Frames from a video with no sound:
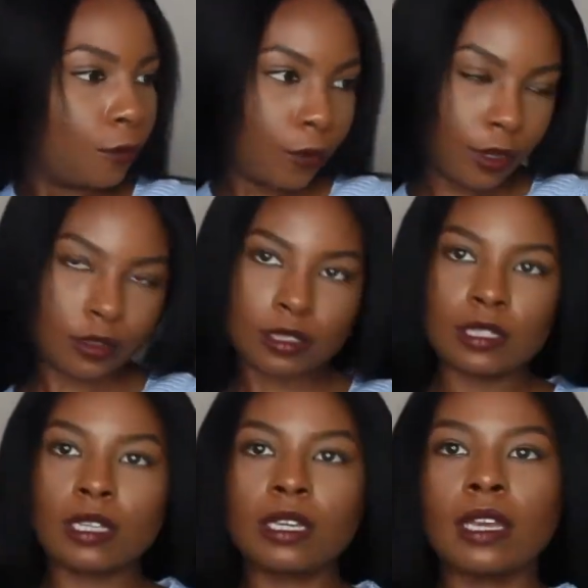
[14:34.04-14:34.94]
We'll
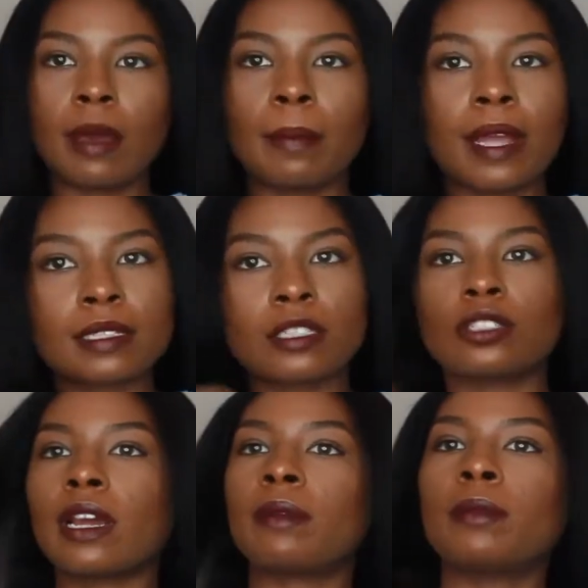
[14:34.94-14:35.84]
see. I'm about to
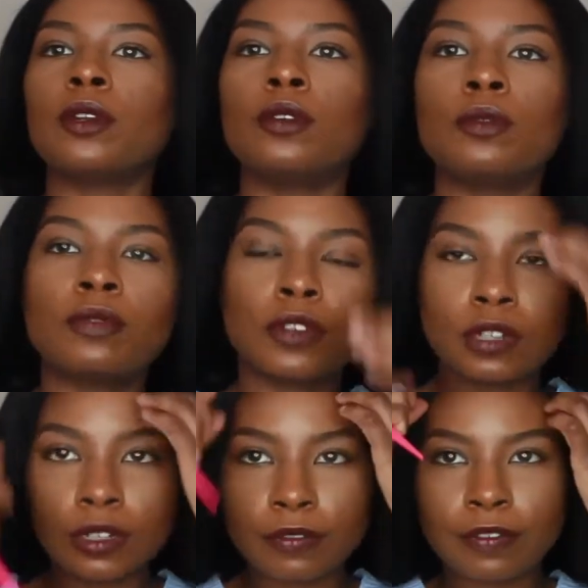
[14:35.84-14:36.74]
try to
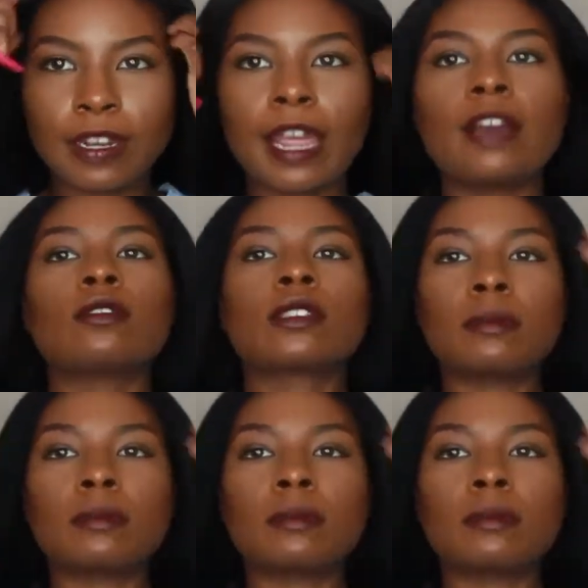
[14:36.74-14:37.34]
maneuver and finagle